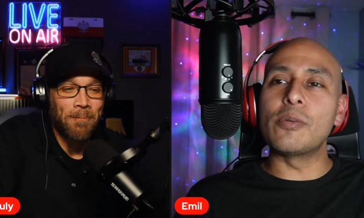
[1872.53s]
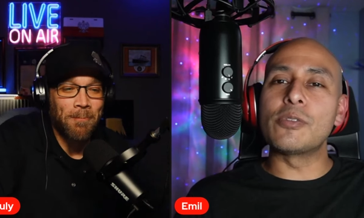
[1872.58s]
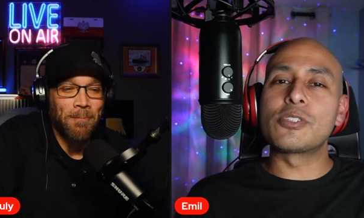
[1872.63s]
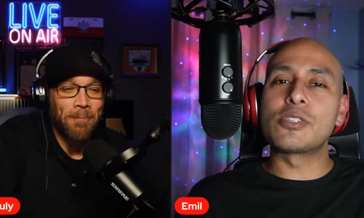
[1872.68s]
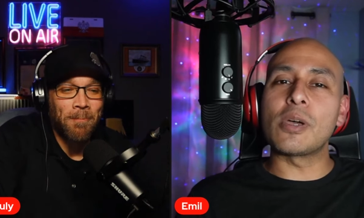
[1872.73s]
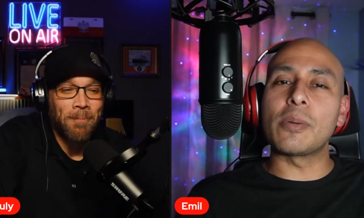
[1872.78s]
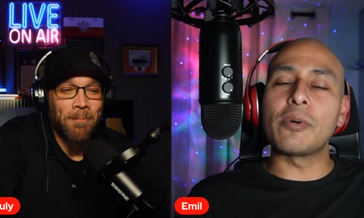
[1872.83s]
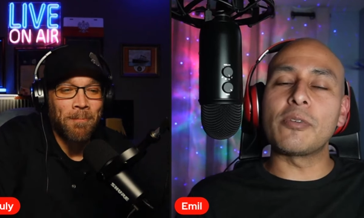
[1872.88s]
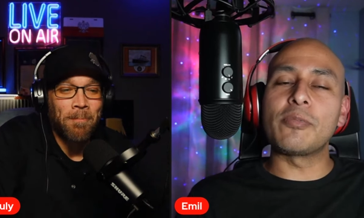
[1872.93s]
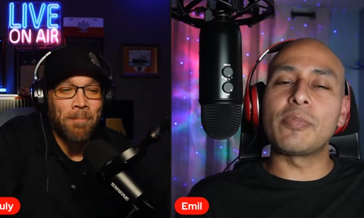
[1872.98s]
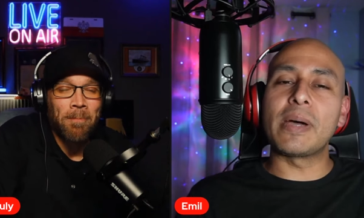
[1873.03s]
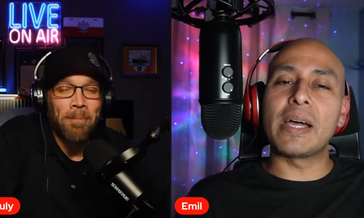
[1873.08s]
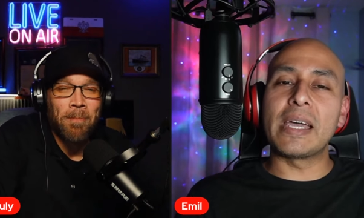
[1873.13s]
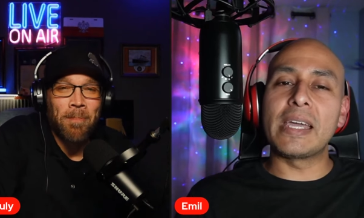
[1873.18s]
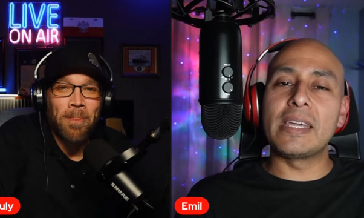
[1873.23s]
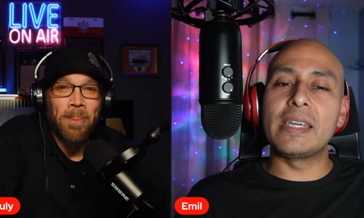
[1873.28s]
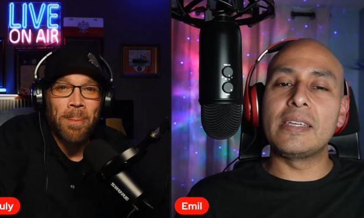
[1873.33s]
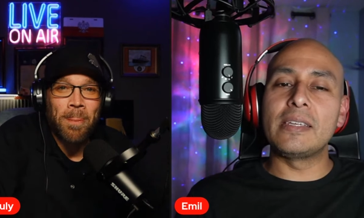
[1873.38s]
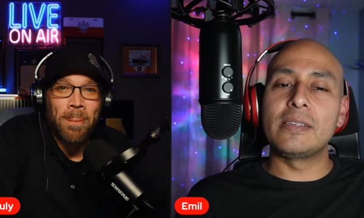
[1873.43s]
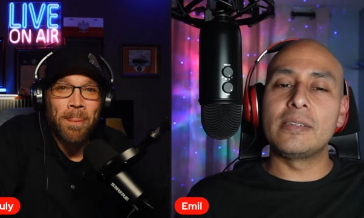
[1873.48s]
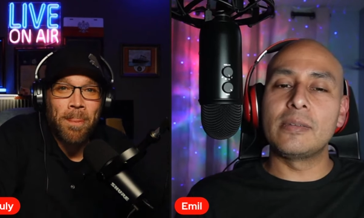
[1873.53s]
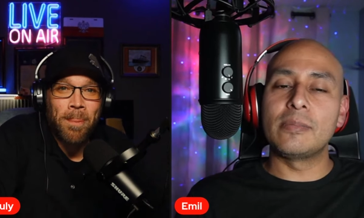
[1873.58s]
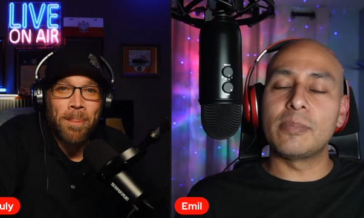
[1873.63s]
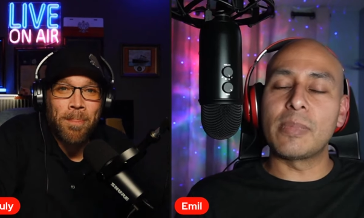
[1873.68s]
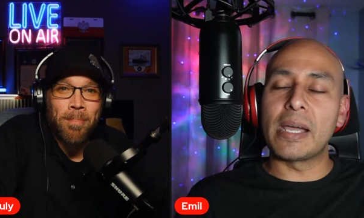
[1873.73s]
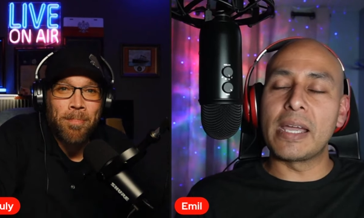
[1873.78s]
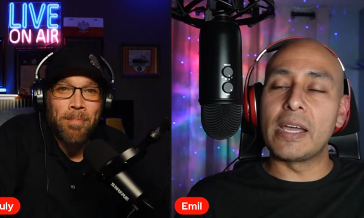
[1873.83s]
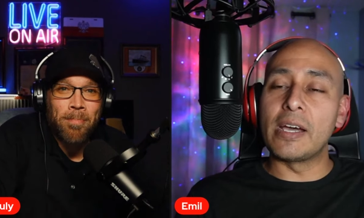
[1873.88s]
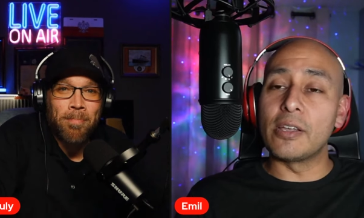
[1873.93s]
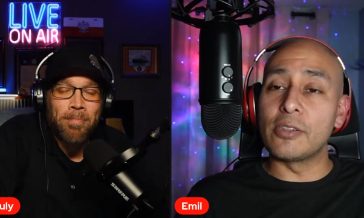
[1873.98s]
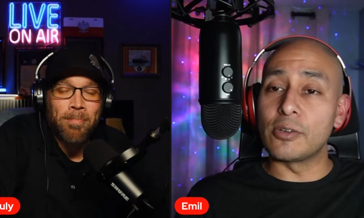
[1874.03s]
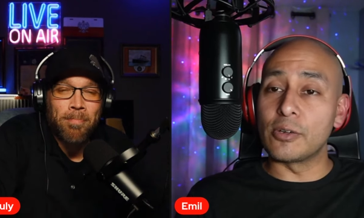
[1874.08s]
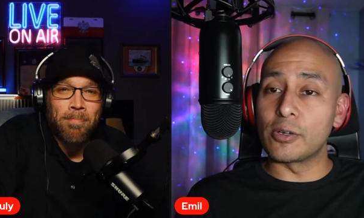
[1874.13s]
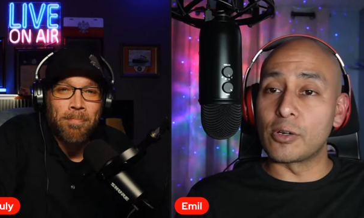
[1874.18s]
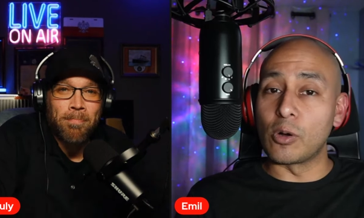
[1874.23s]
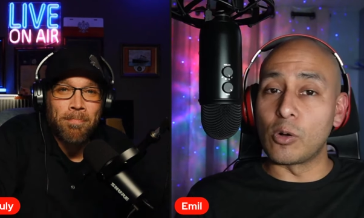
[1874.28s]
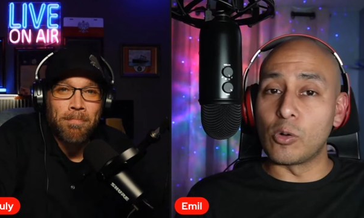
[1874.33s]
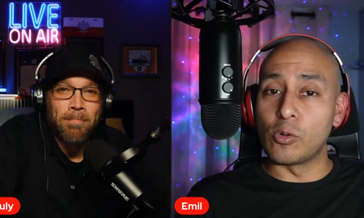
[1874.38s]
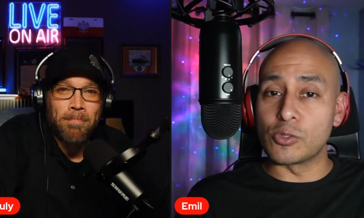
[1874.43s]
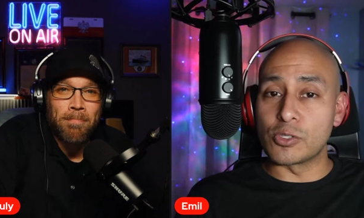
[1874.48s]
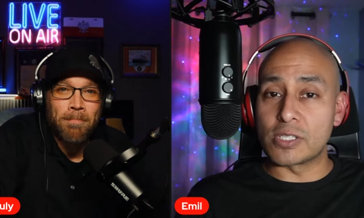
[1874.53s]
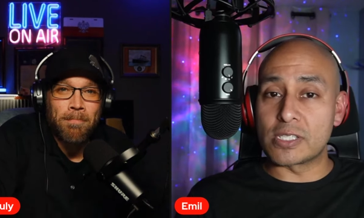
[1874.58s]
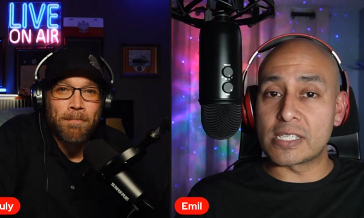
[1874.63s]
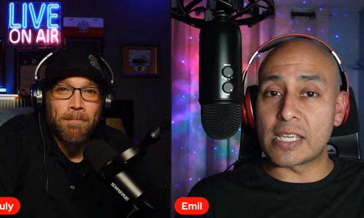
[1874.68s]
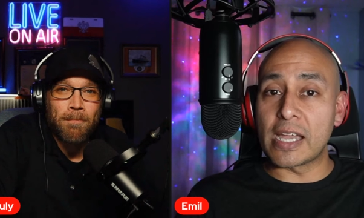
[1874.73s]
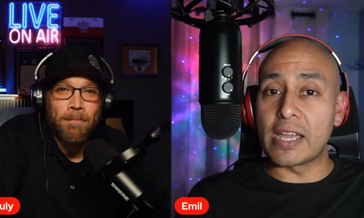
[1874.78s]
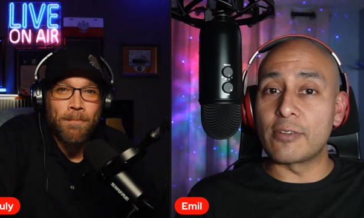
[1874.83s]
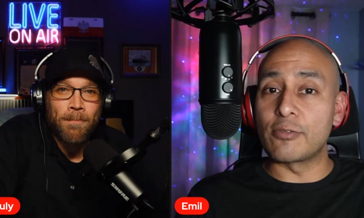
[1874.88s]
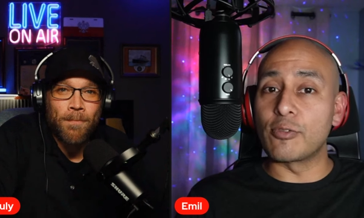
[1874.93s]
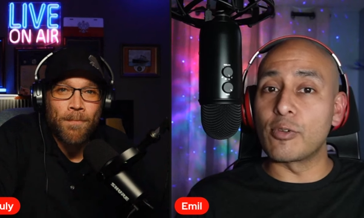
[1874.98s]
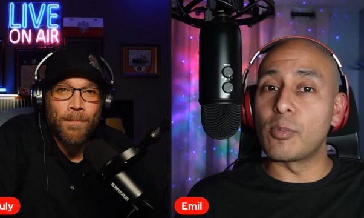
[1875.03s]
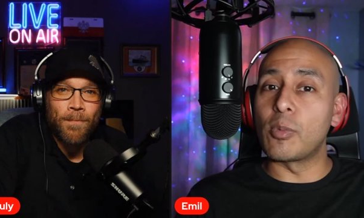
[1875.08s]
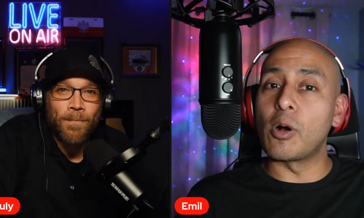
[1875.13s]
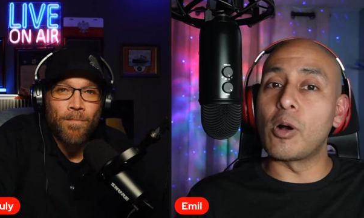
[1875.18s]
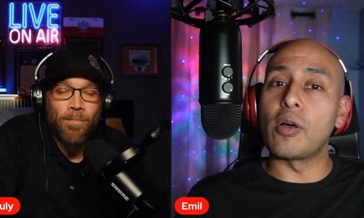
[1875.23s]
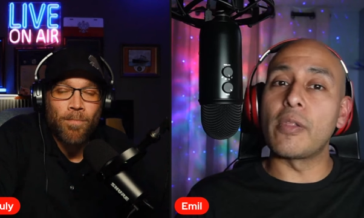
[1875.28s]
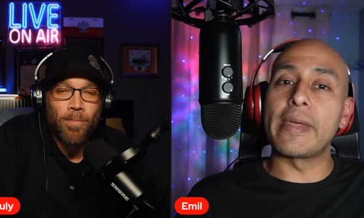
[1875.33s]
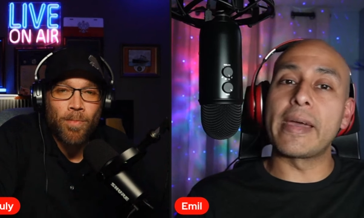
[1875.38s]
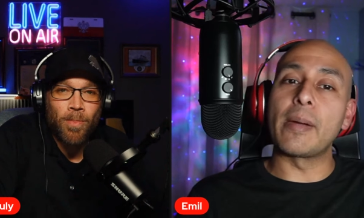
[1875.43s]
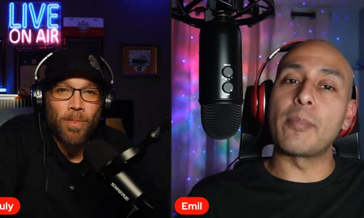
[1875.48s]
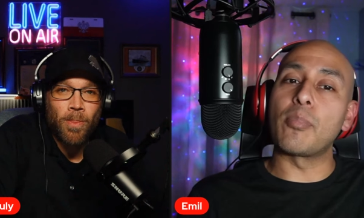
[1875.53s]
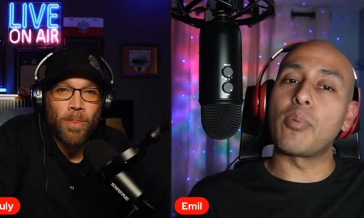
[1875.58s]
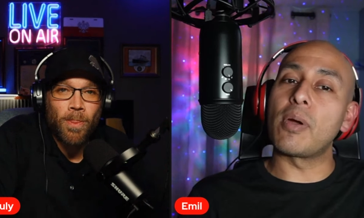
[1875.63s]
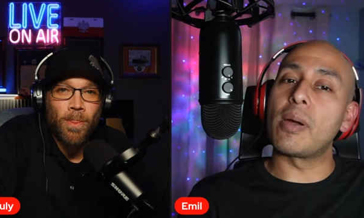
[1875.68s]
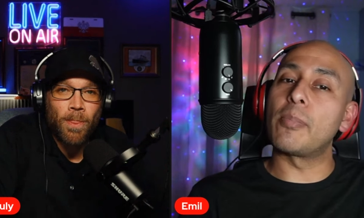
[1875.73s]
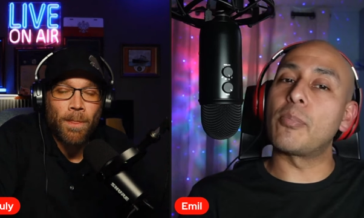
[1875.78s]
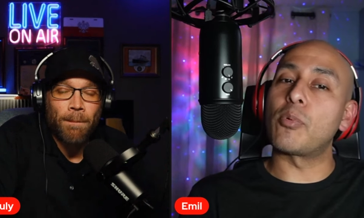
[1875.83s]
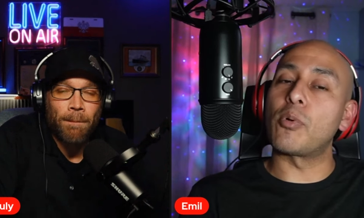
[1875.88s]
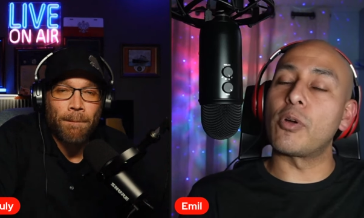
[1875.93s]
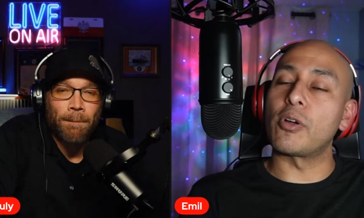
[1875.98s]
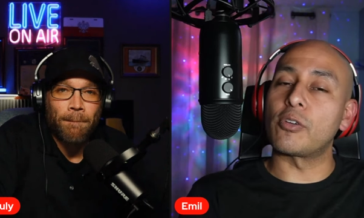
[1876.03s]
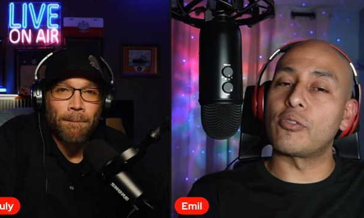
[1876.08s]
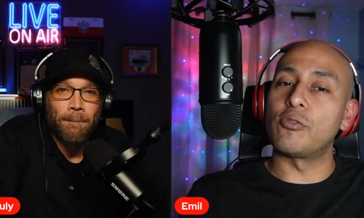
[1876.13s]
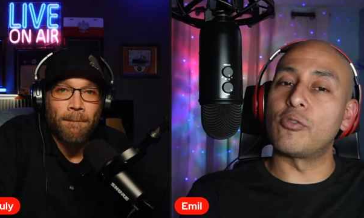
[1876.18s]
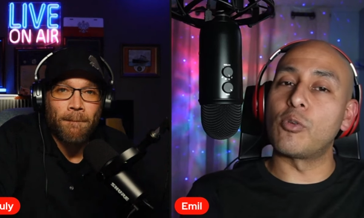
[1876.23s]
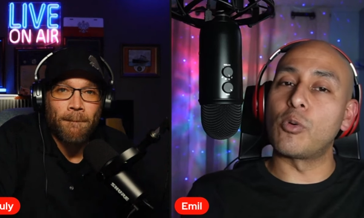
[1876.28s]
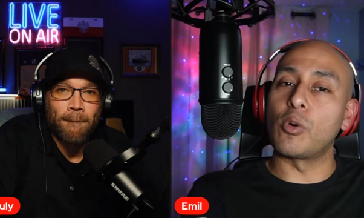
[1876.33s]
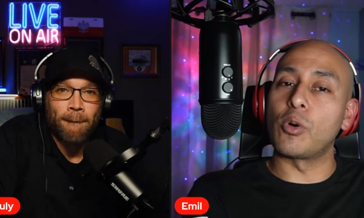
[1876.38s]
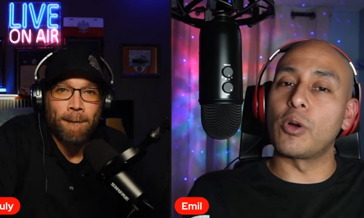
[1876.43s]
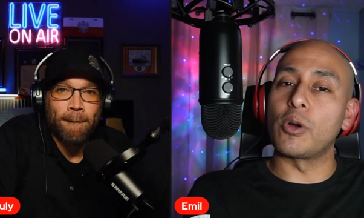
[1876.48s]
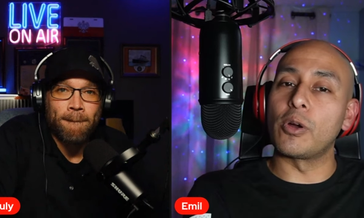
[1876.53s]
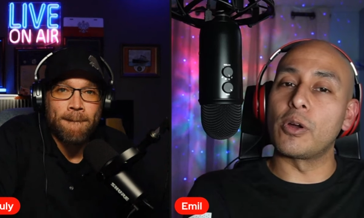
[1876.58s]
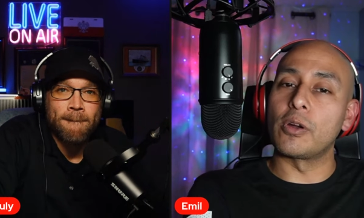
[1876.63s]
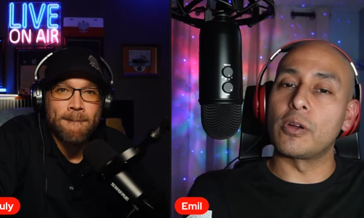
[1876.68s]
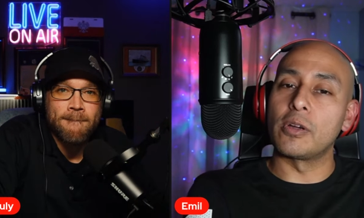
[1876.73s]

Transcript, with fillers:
Speaker 1: some of my my other goals, aside from all that prep work for